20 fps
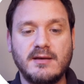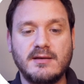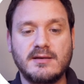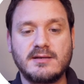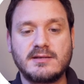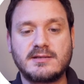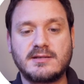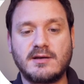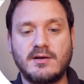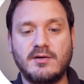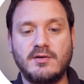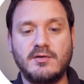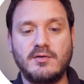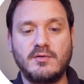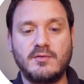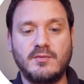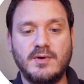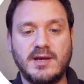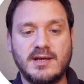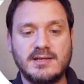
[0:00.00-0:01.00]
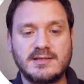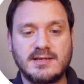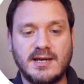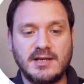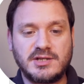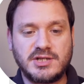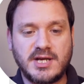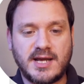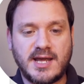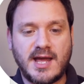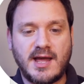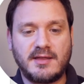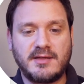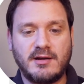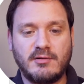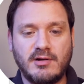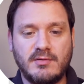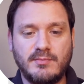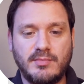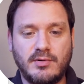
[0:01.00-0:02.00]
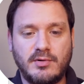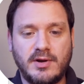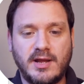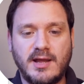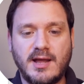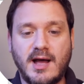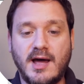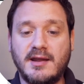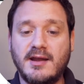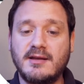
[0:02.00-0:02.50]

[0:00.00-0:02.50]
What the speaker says: So we can say, check out their onboarding card.